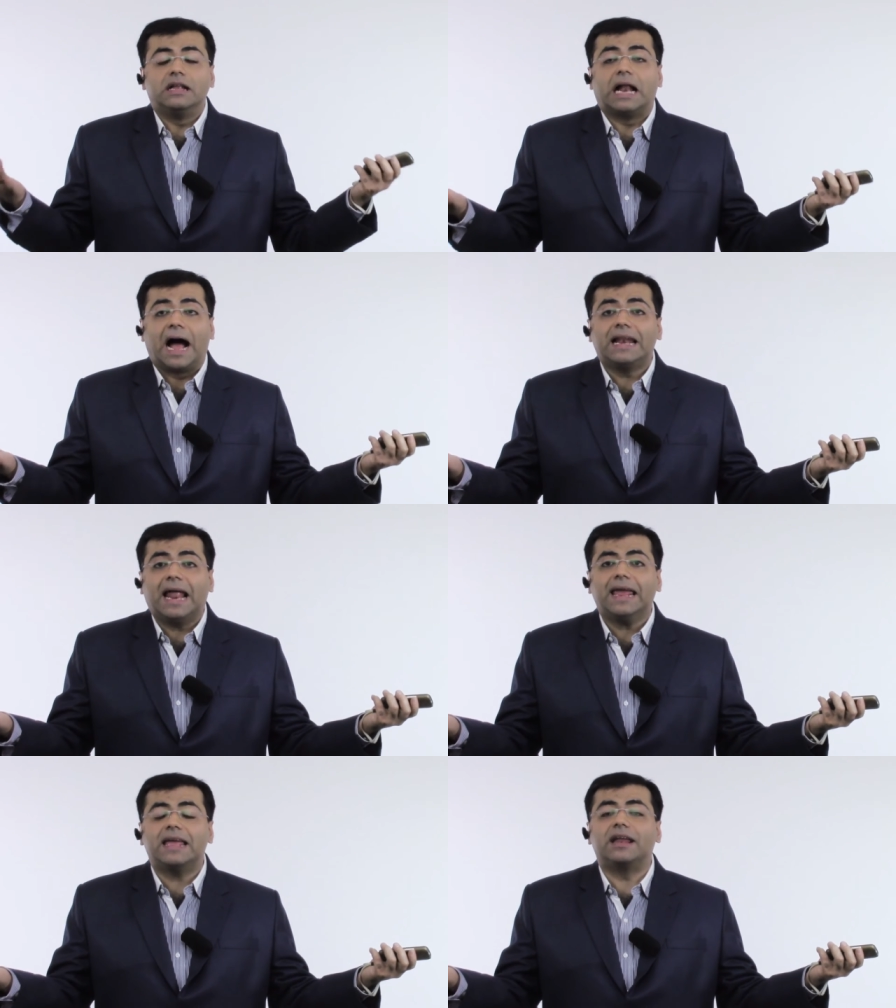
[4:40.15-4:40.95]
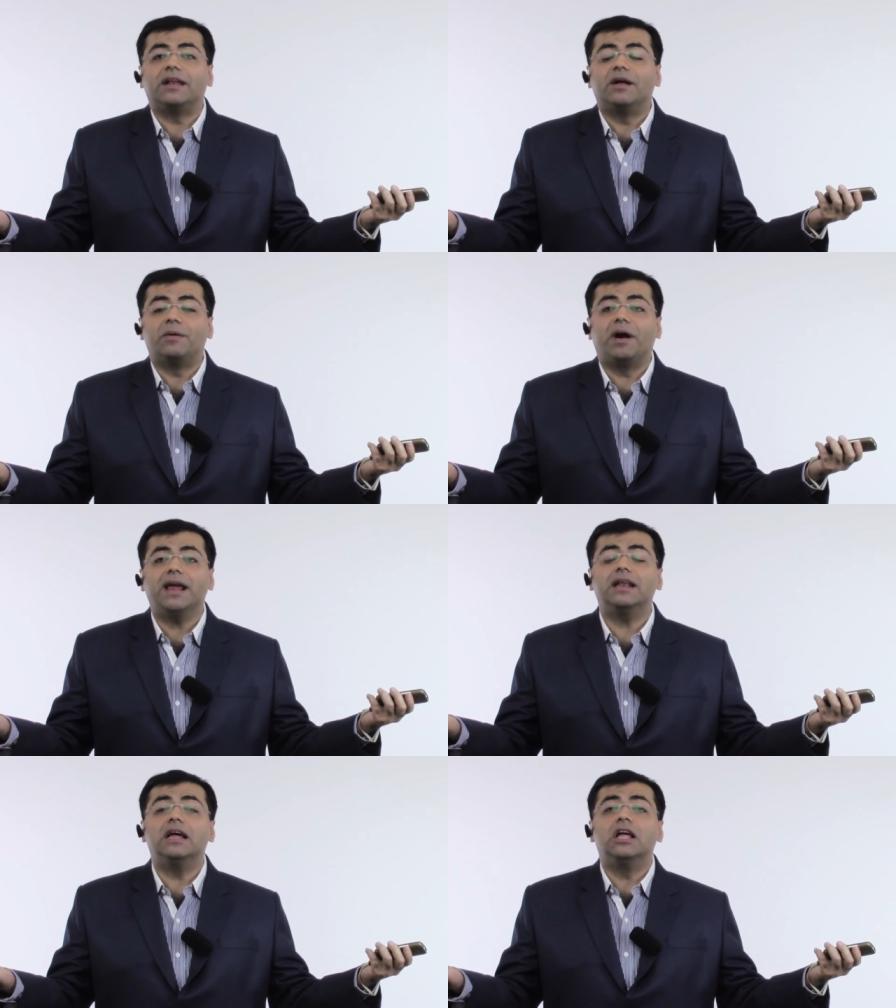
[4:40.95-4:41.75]
I like it,
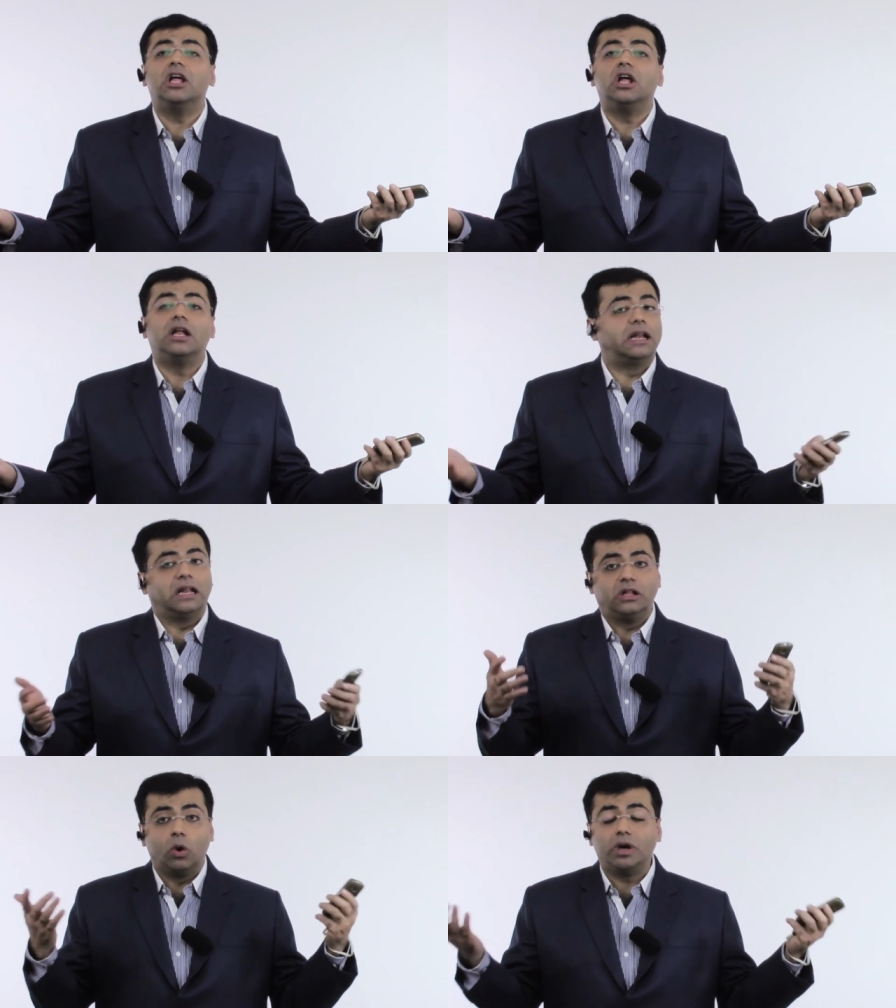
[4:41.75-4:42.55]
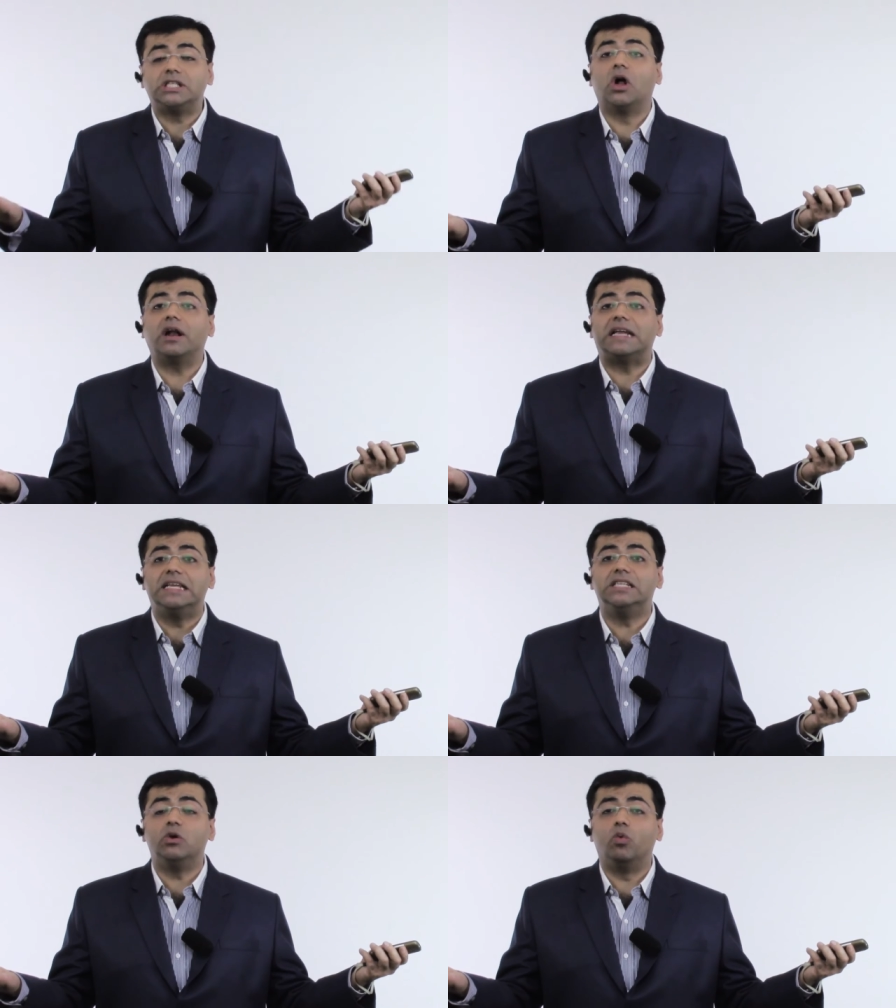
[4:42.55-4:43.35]
right? Though it's not
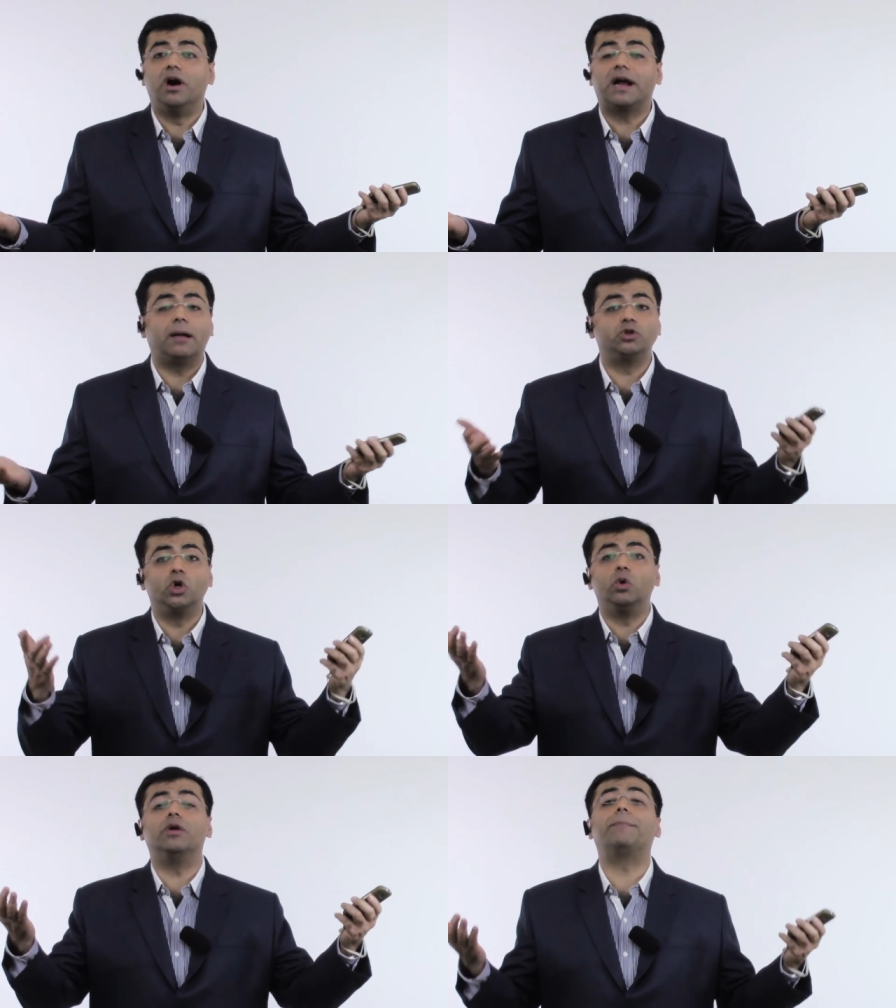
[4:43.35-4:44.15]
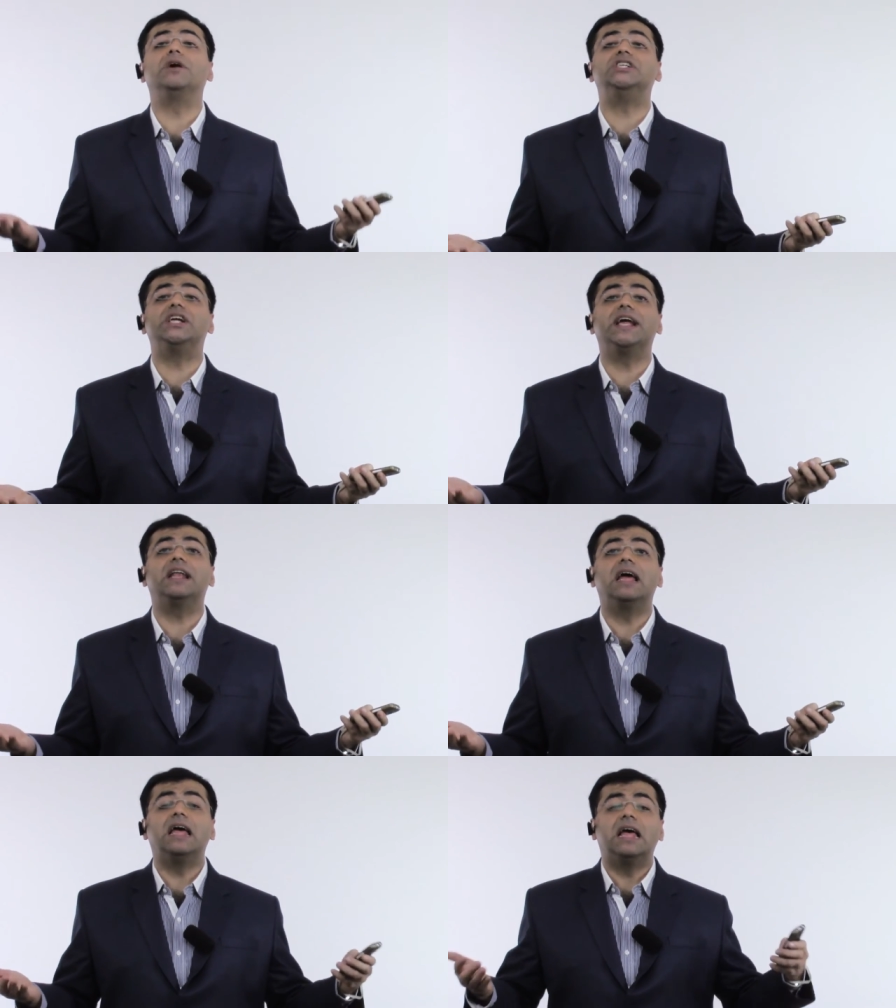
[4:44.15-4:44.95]
easy work, I'm sure you would
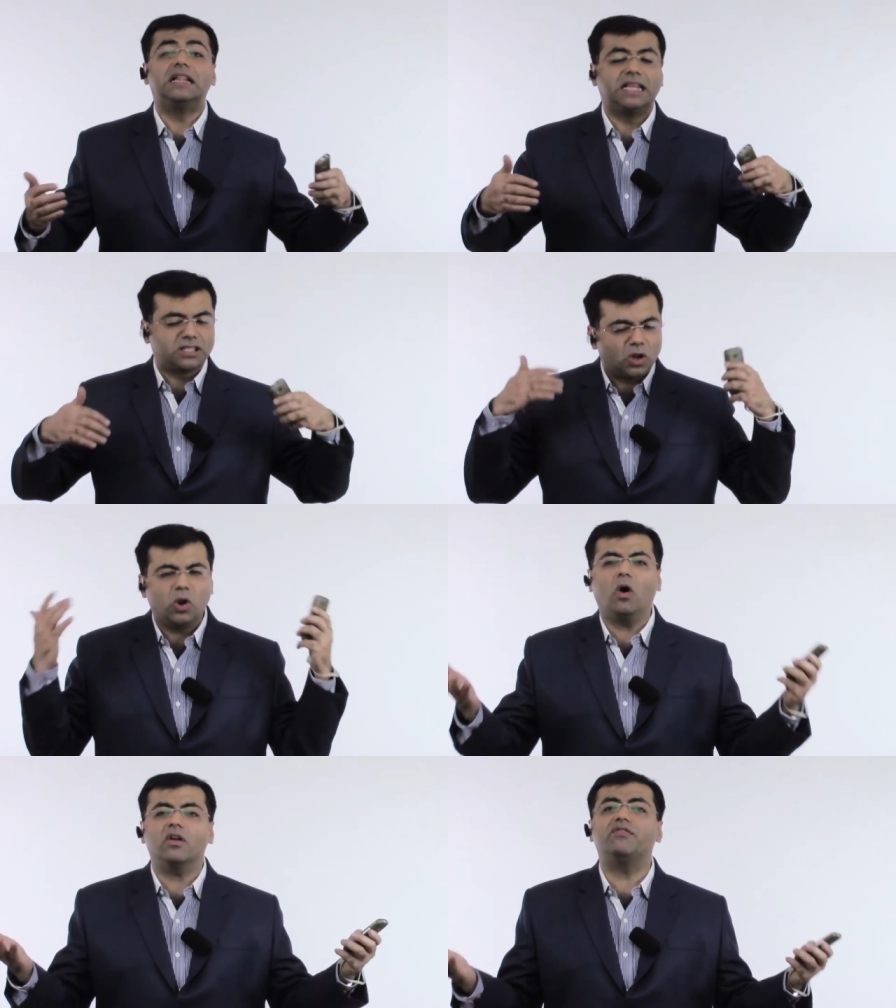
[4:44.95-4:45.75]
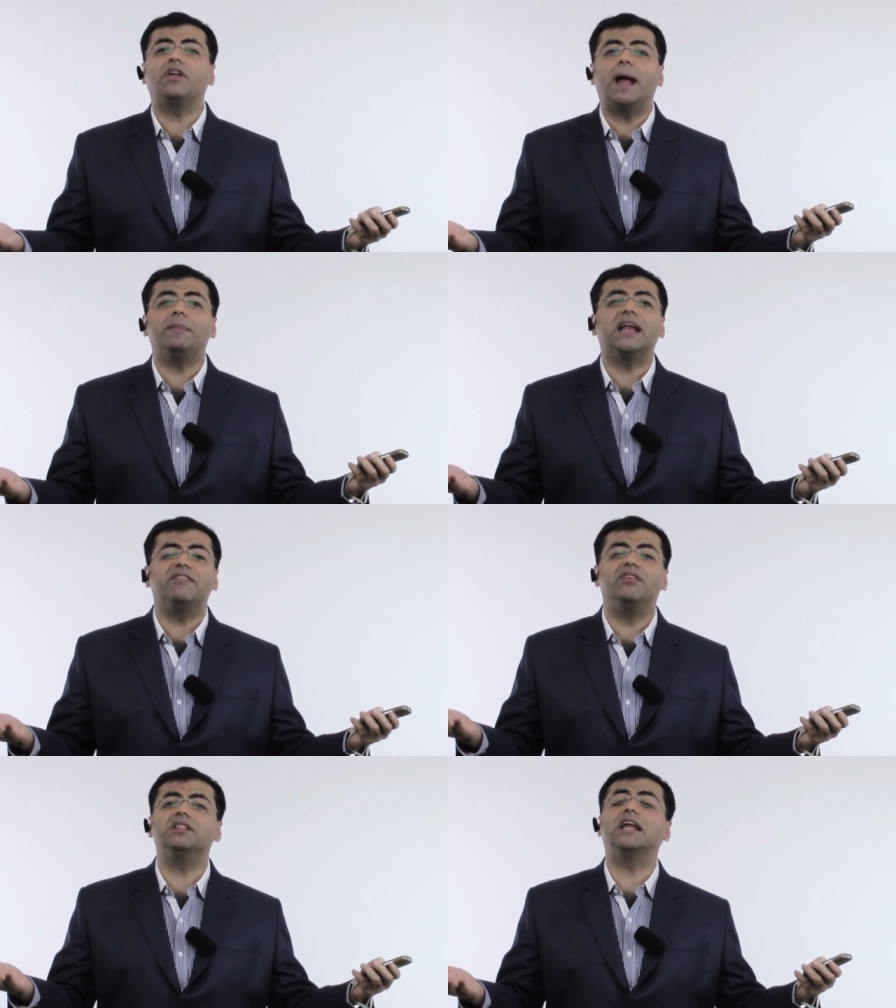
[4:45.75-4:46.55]
appreciate there's a lot of time and
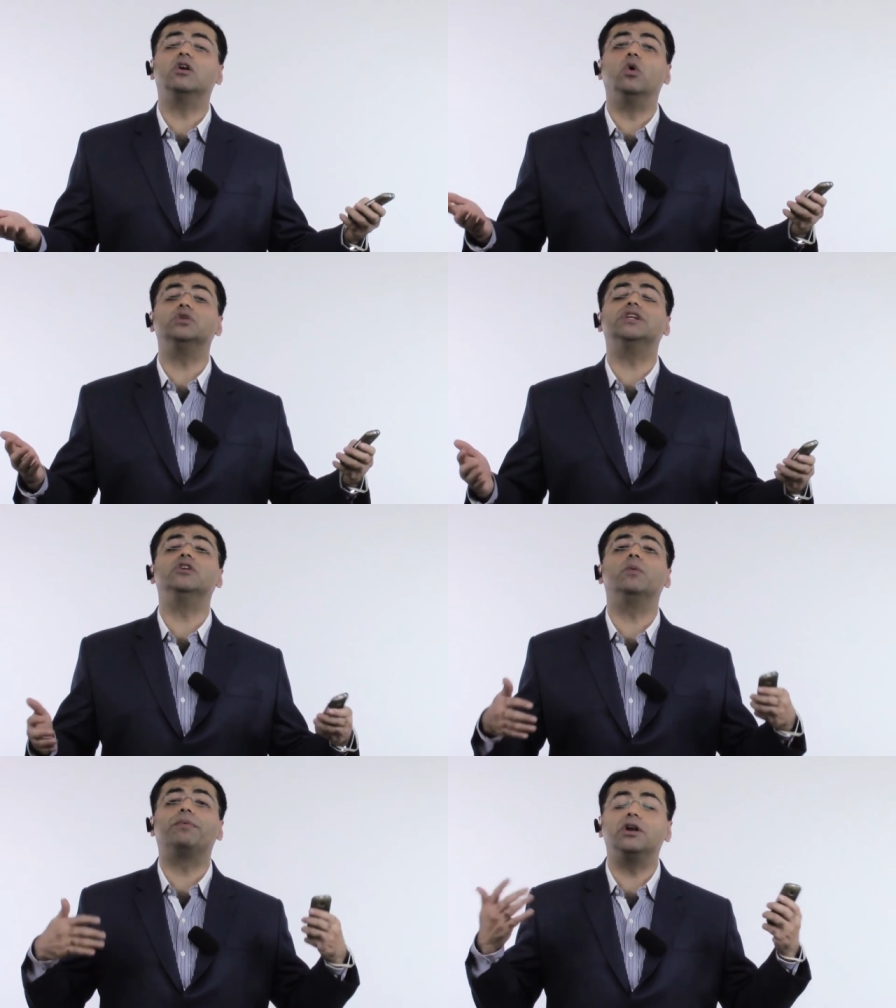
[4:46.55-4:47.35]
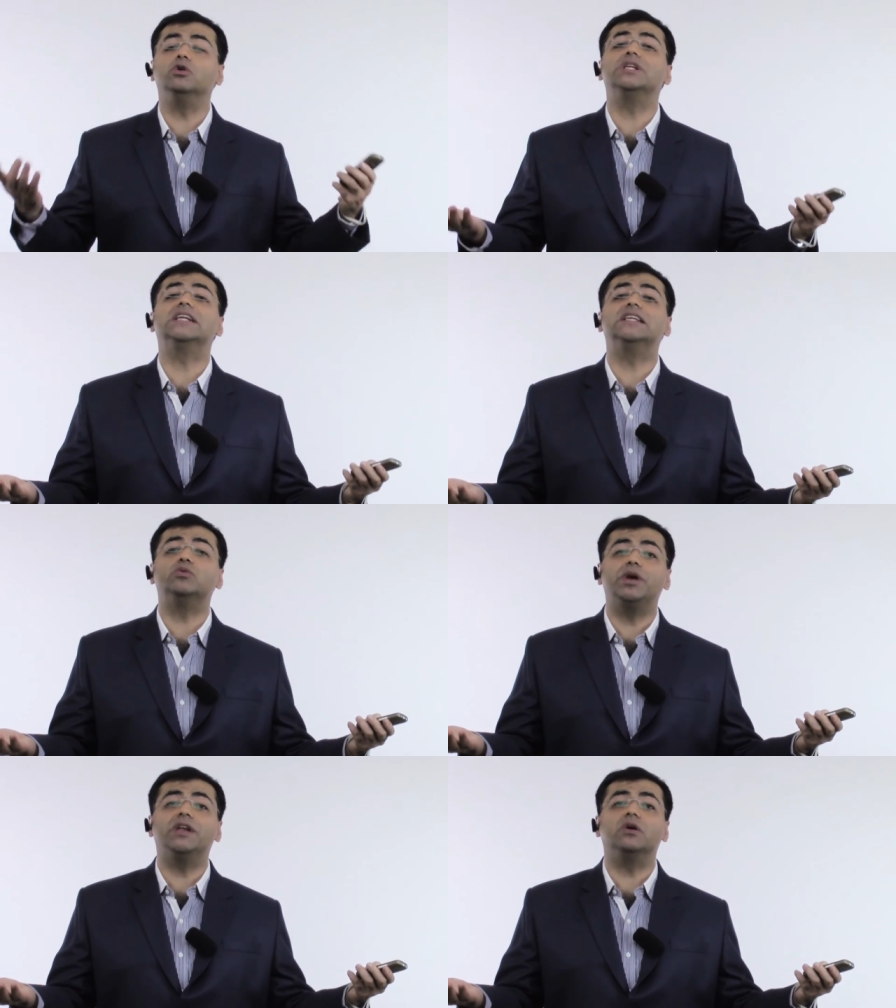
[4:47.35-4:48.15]
effort that goes into producing these
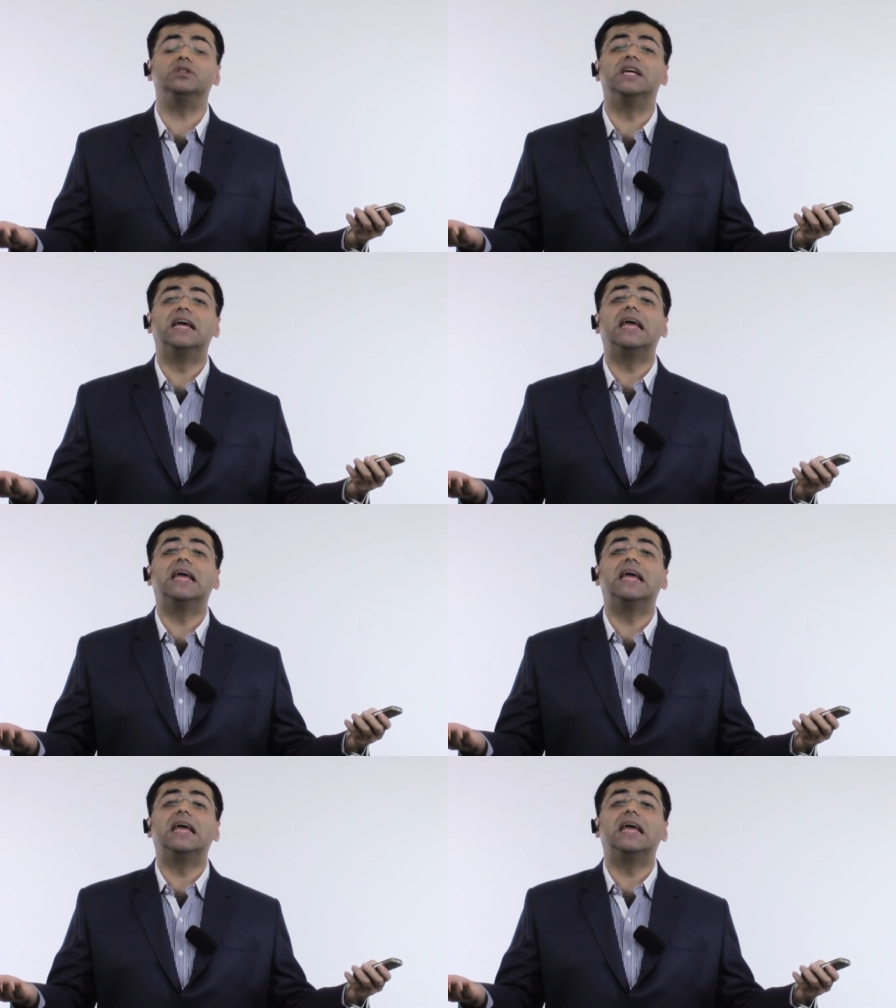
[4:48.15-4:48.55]
videos,